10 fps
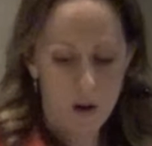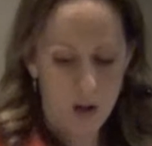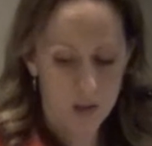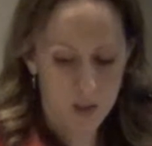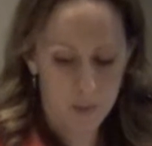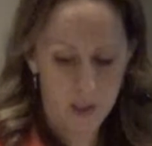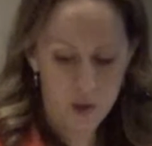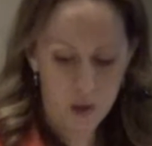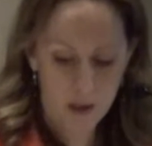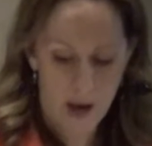Her
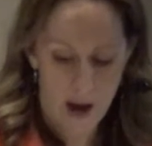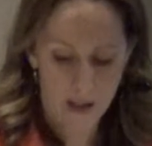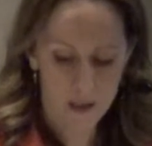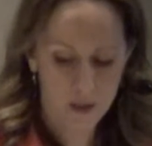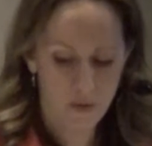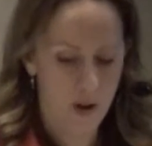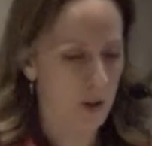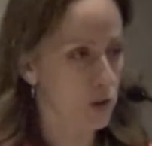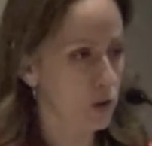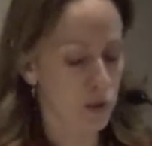speech and cognitive
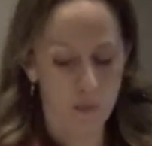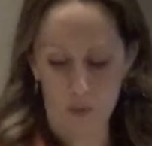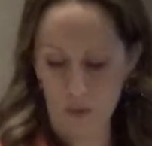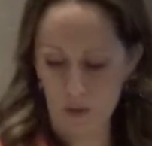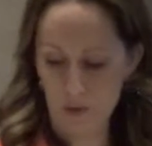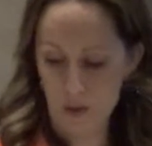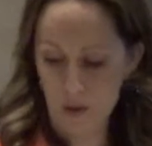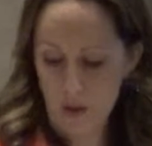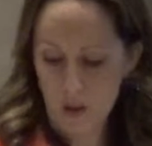functions improved.